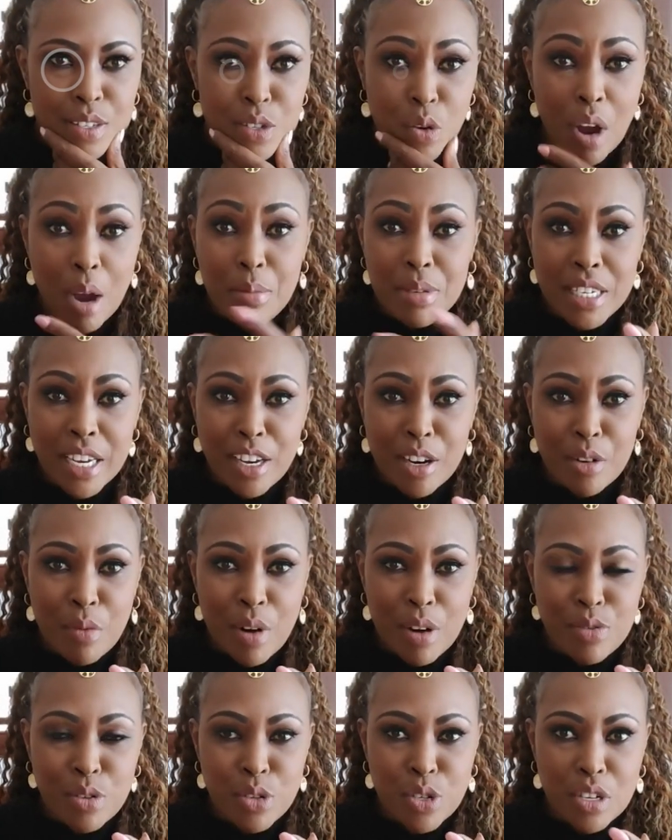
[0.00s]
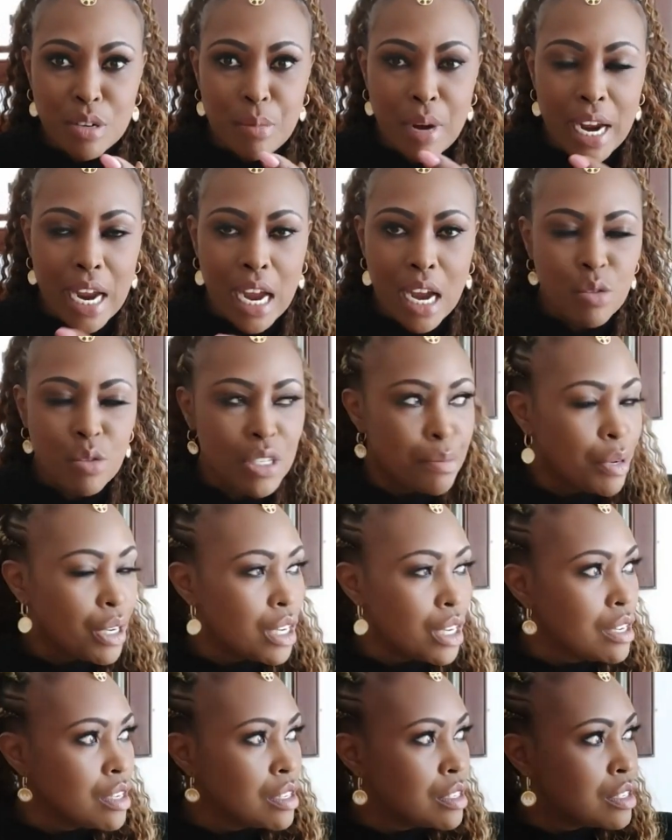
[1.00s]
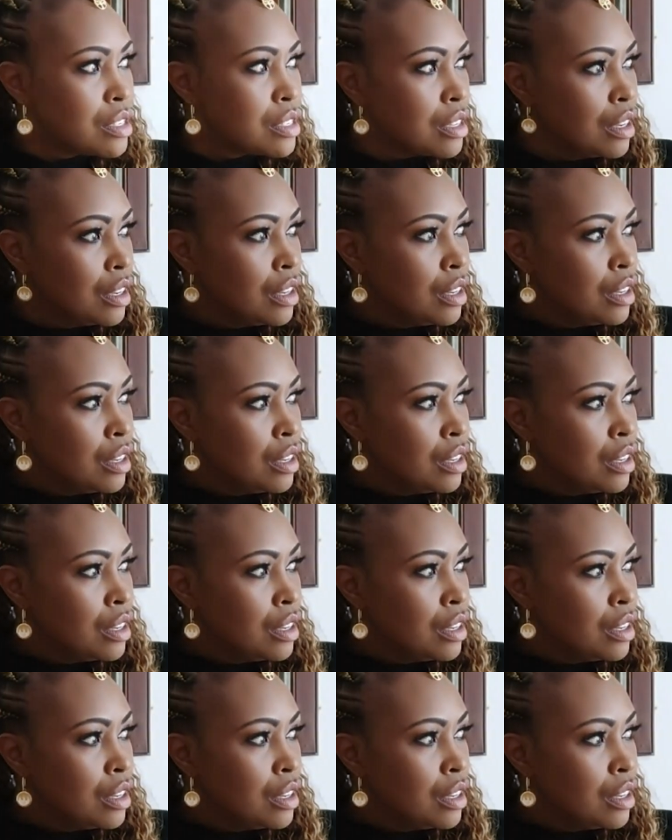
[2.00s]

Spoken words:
So I'm taking refuge in my house because